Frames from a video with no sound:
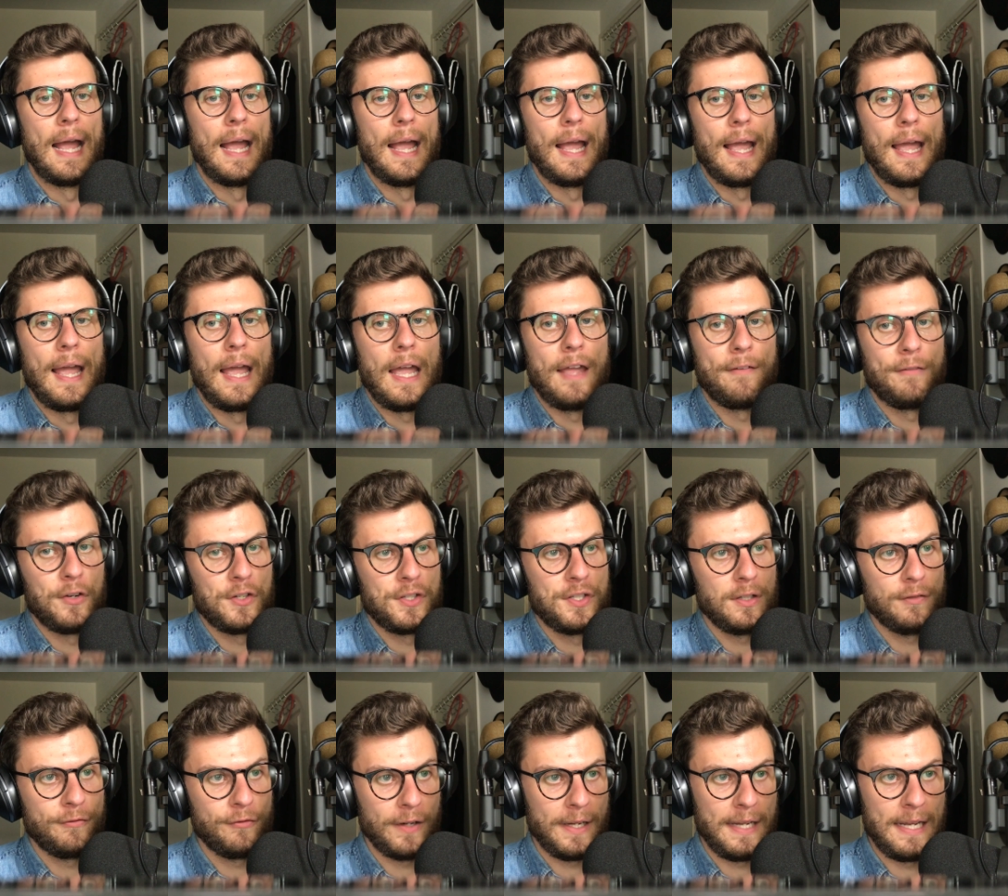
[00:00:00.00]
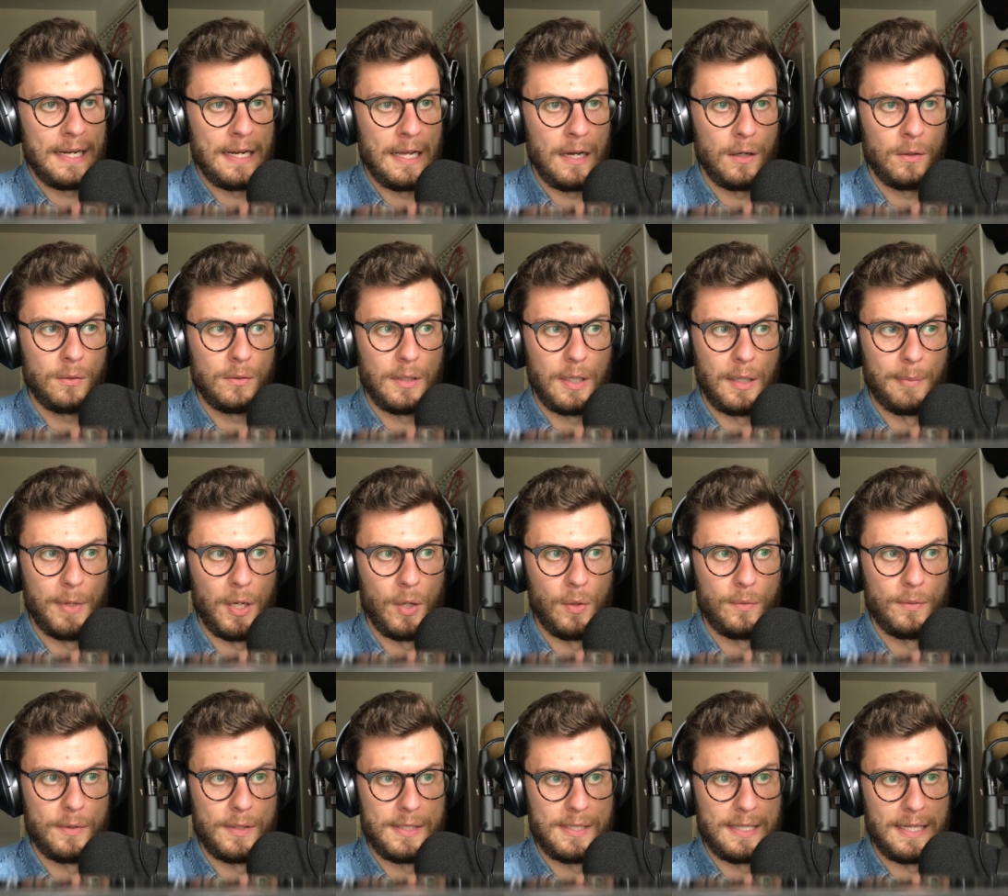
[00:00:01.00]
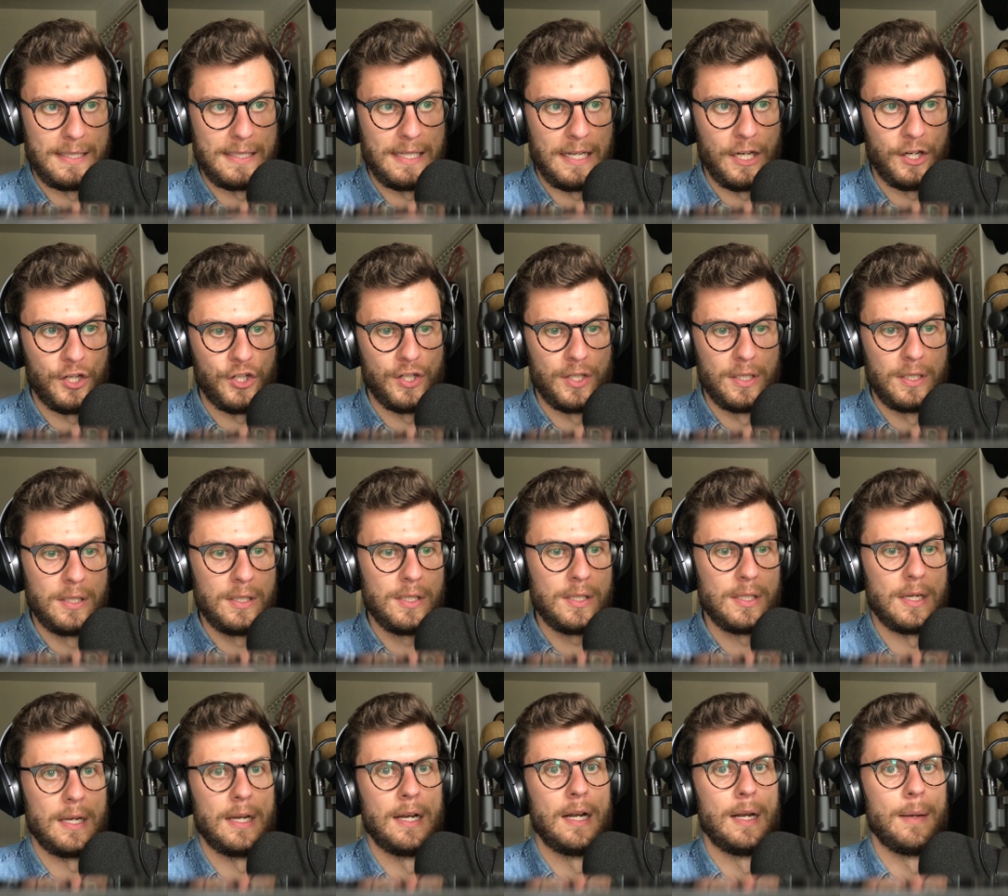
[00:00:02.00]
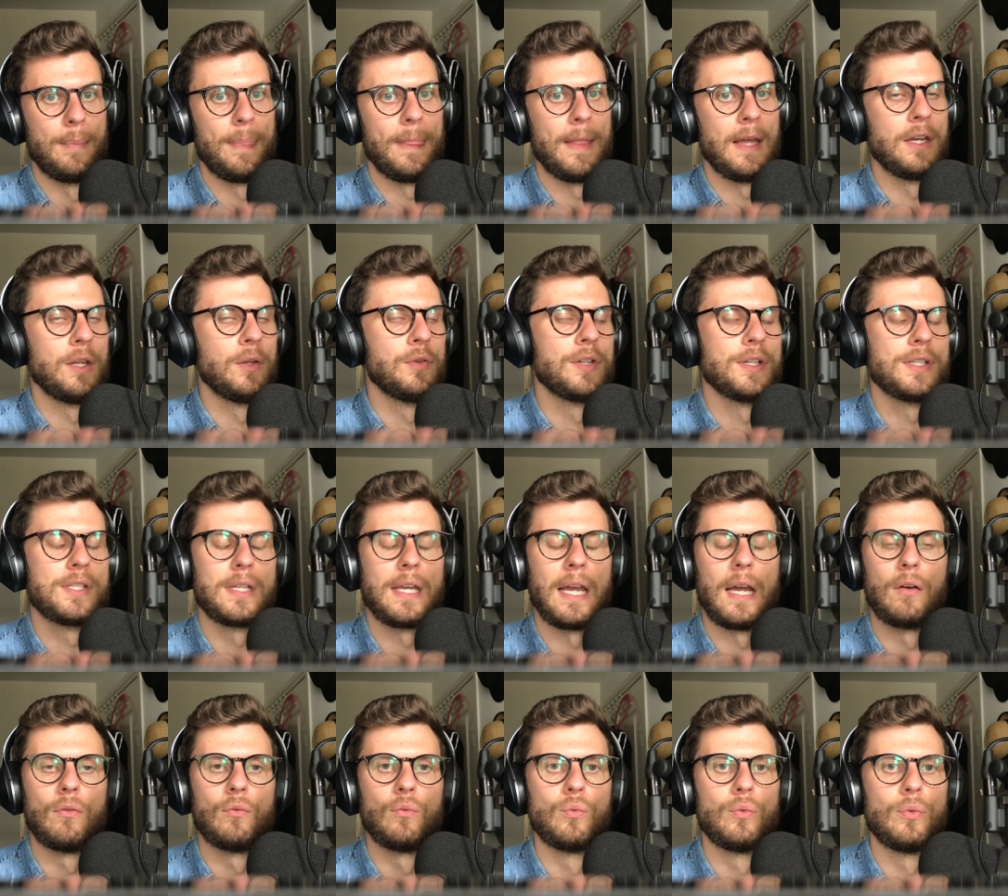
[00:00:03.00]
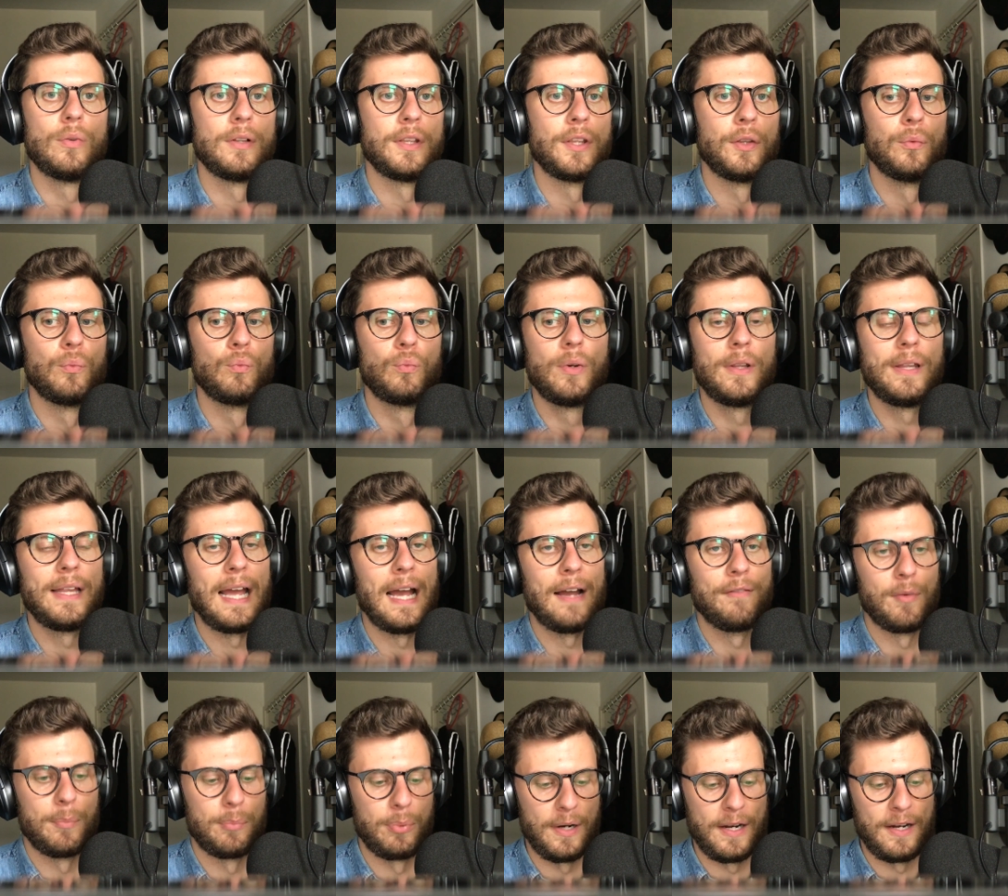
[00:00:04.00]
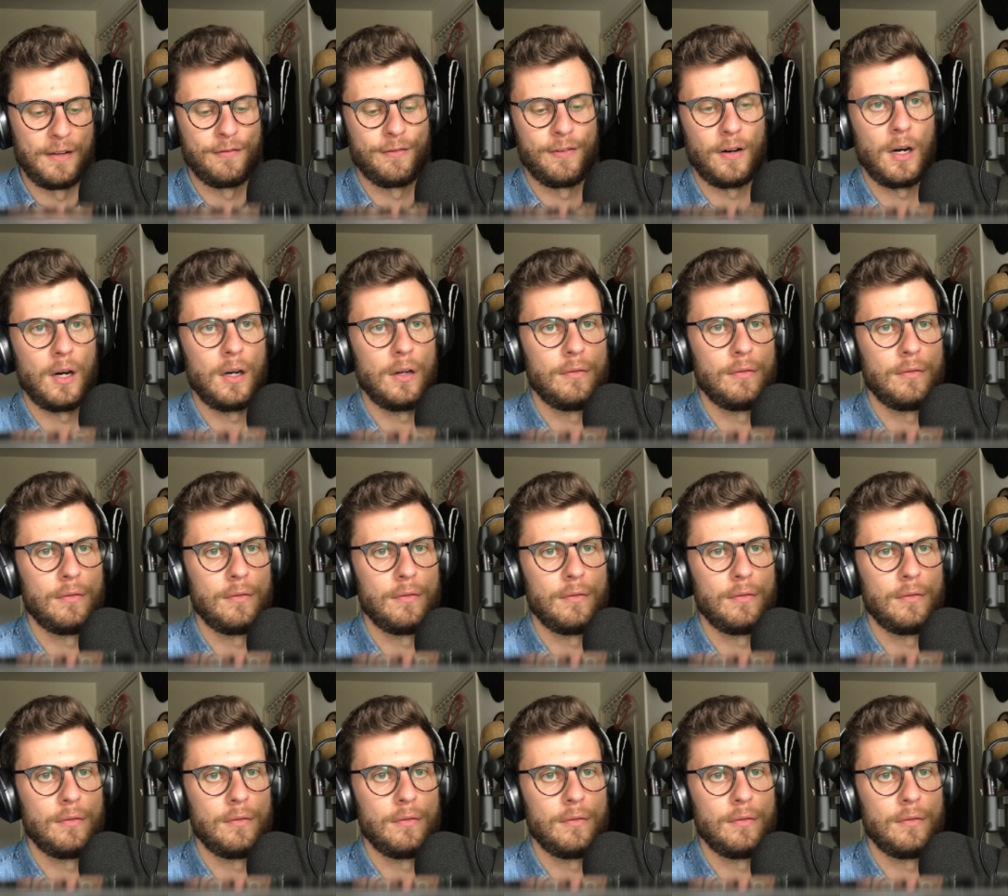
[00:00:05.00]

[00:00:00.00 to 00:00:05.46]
If you're still freaking out about citations and you really have a brain fart,